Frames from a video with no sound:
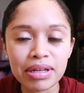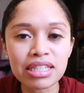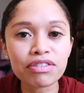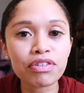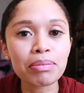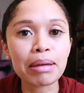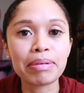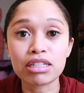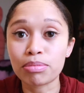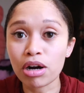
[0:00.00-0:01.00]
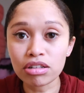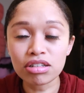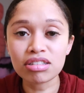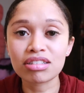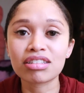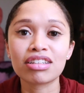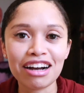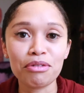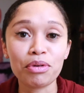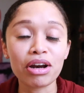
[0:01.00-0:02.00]
Pizza from like pizza parlors.
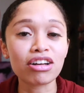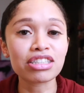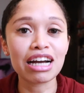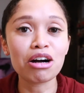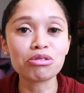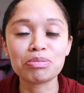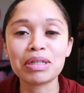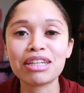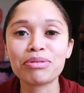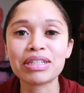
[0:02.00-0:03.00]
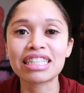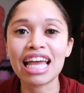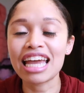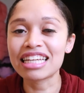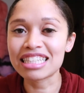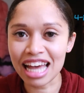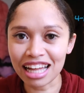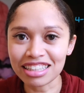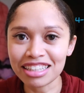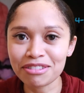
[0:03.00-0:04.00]
What also helped me was egg
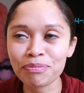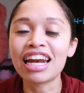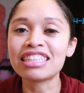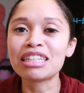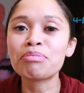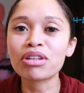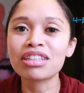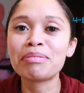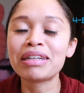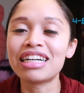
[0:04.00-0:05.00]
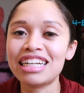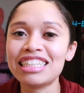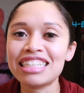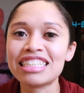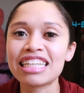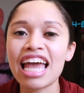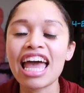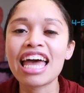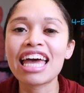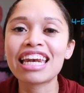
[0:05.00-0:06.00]
salad, and I did put a little bit onions,
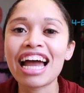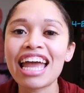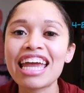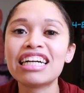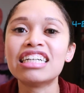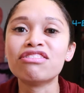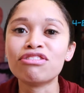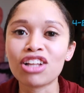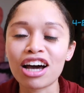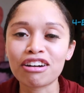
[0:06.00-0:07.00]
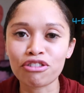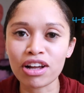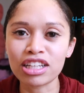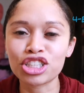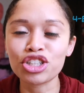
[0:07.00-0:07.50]
and I ate a lot of relish.